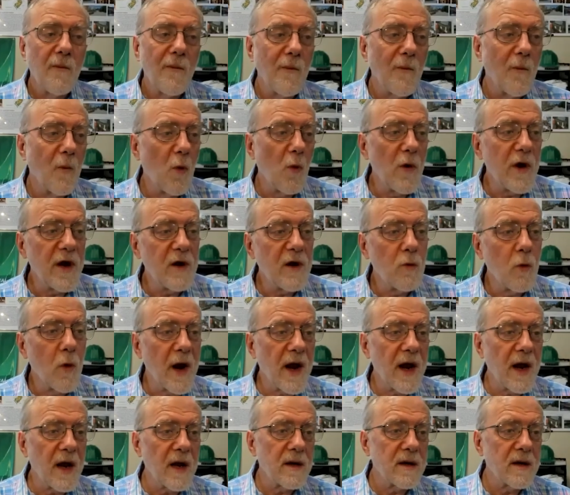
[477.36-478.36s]
We
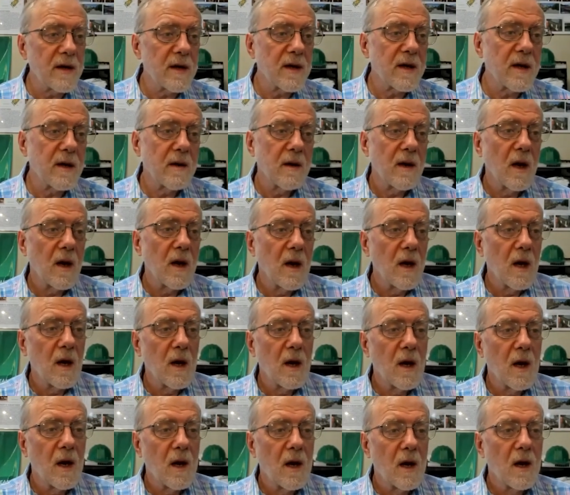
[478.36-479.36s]
ran
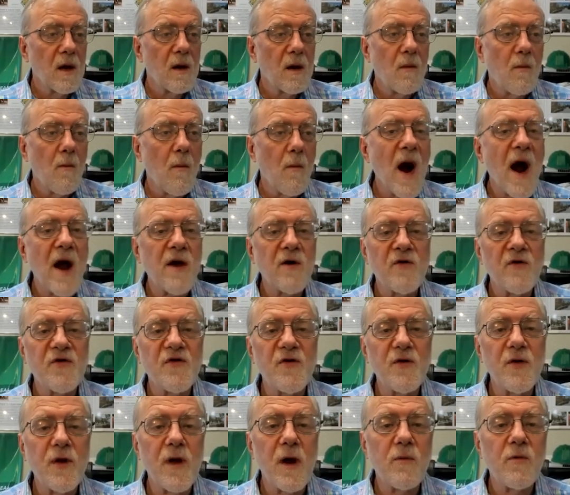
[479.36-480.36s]
minor
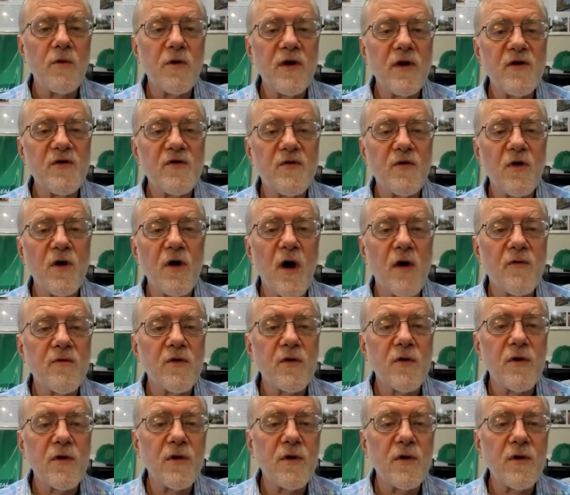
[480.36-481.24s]
celebrities for governor of New